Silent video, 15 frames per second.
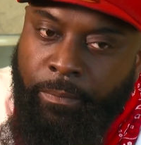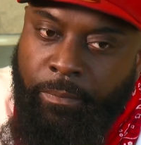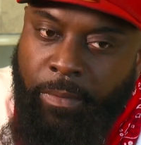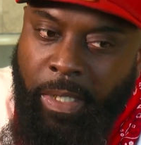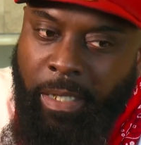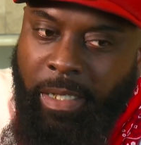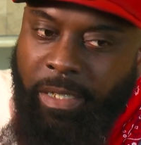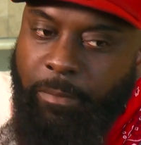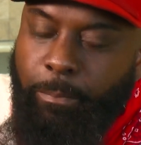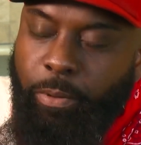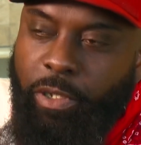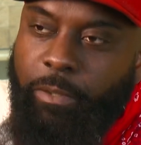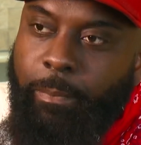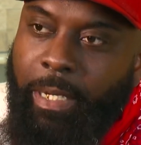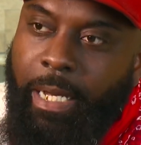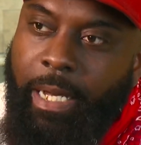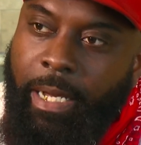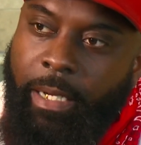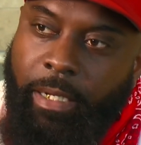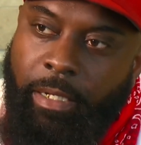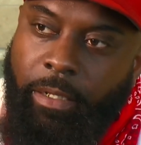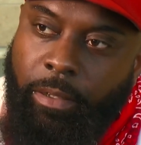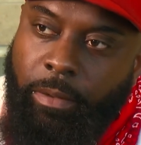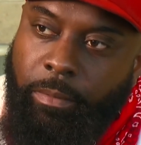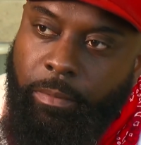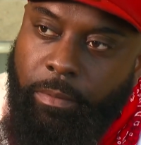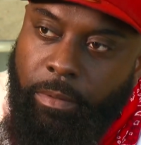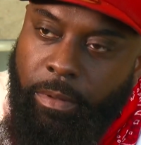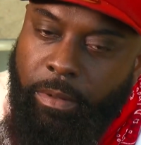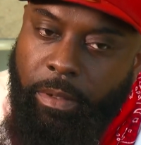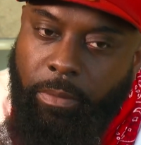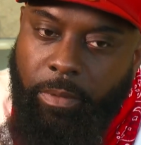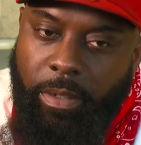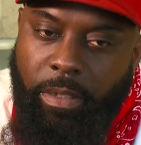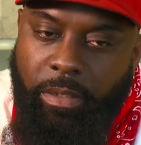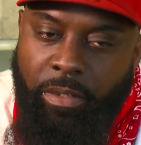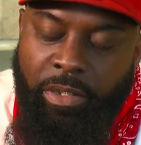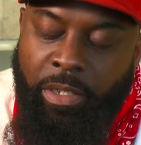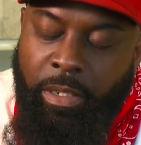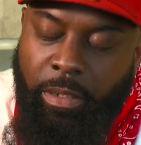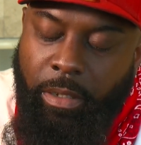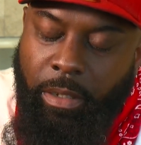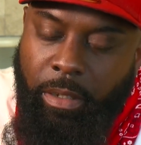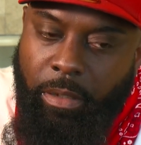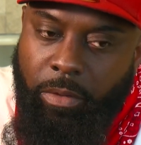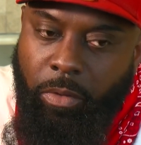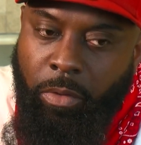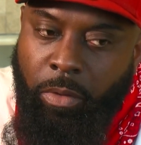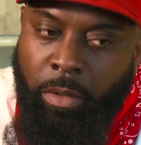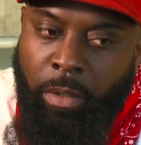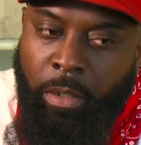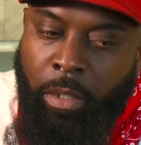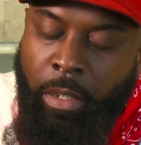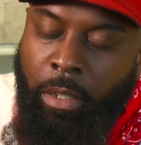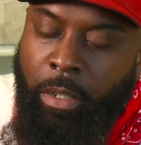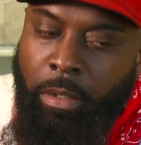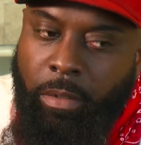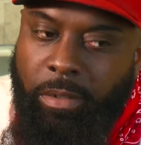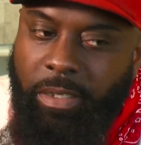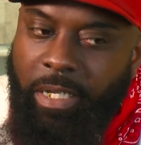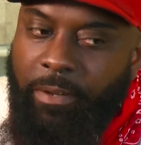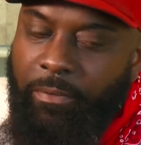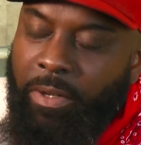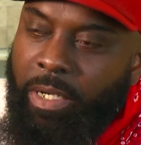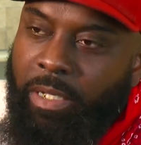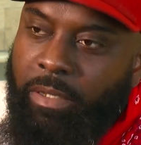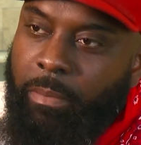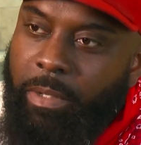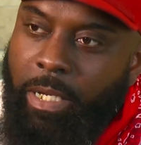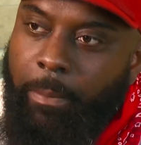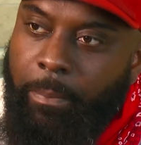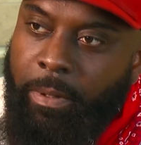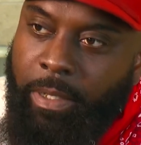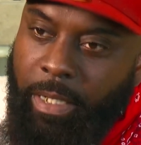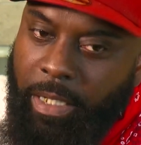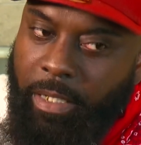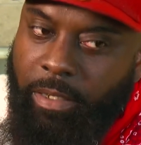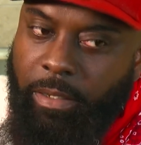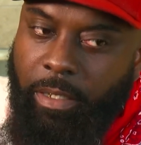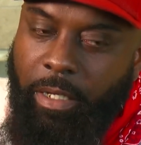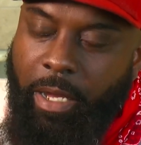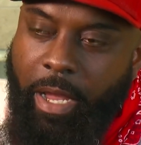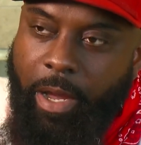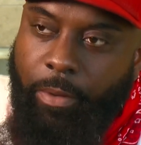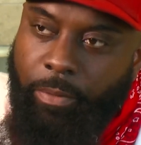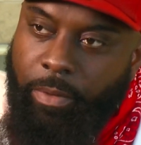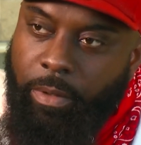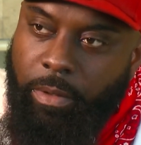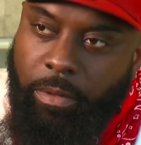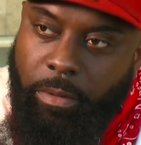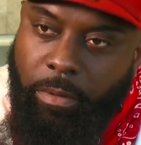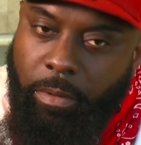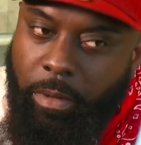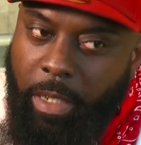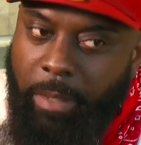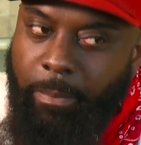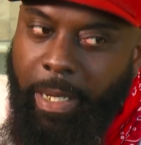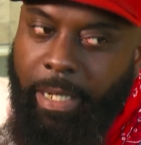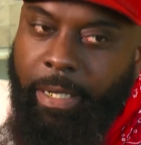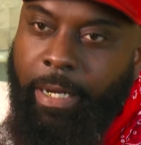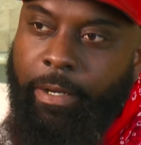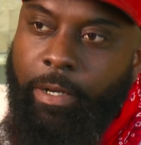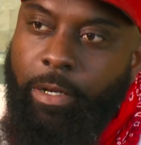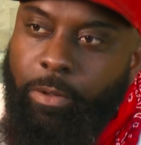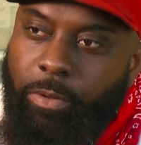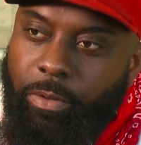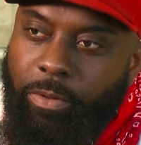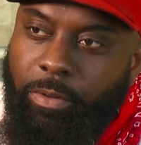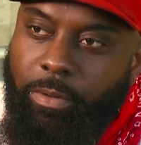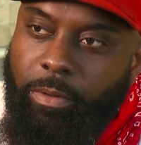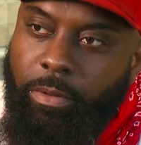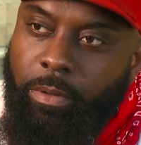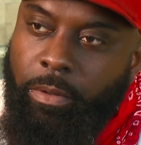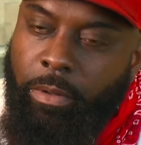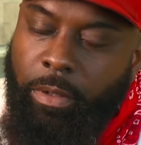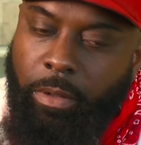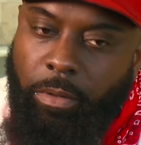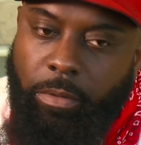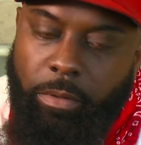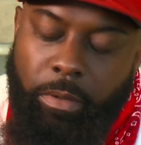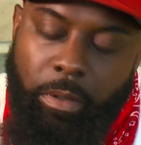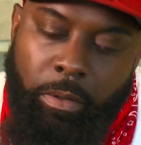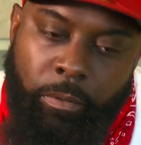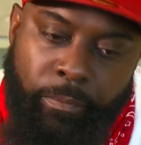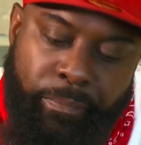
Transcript: Now let's push behind him and see what his agenda is, or see if he needs some help in these little areas. He might not know, you know. So